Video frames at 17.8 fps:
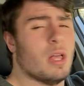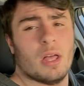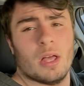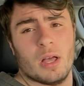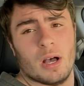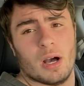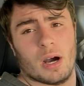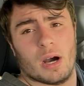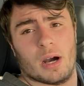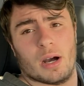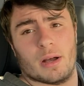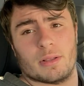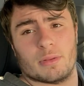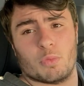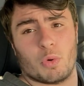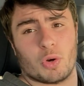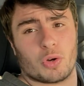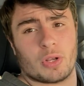
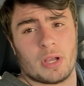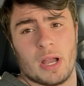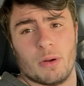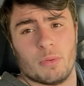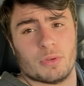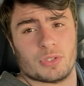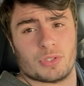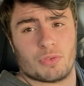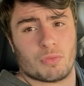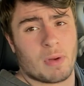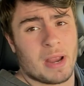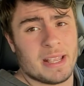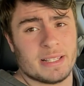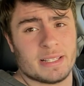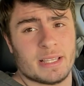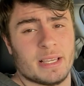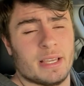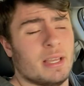workout was
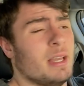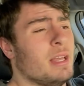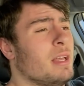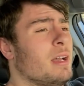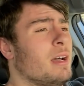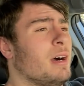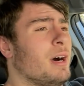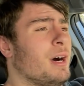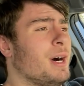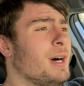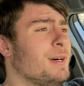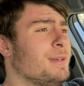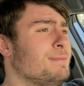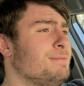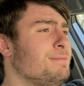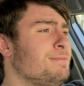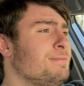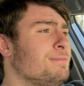great.
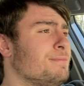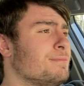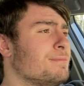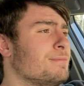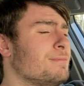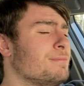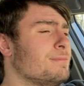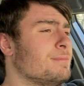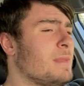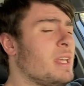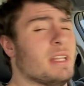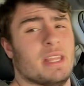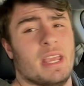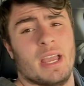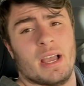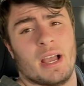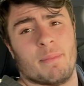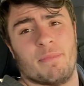Um, and
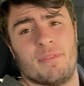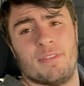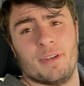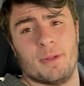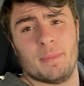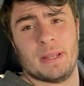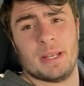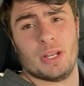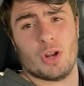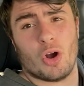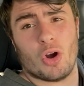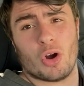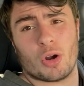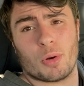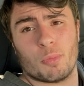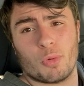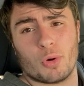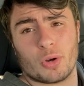yeah, I'm filming an
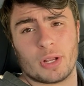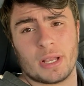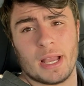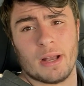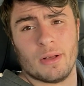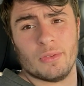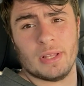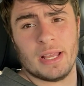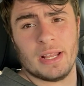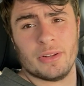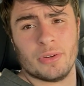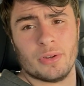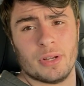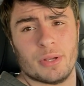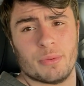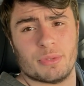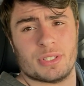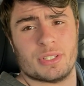arm workout
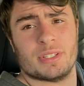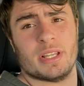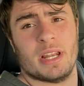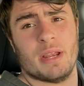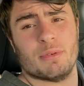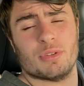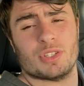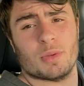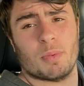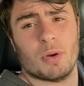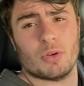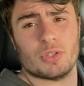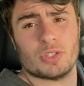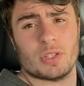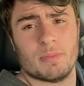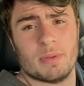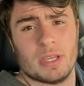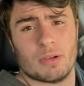later. Today was
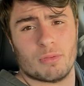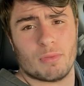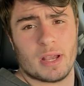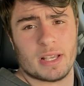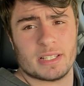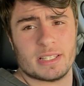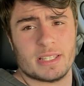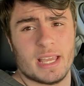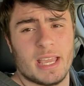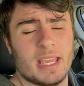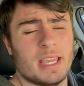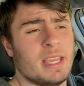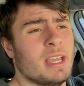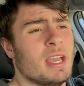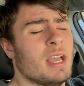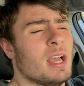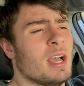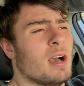supposed to be a rest day,
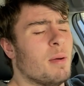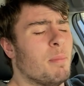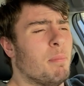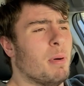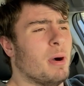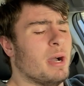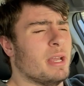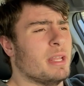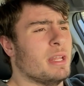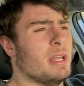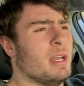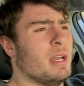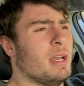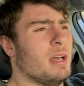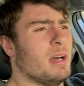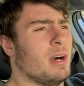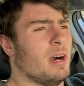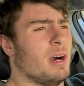but
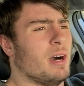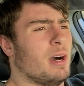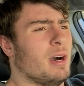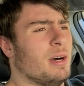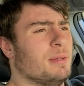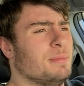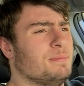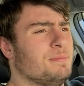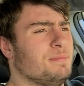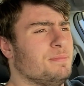um,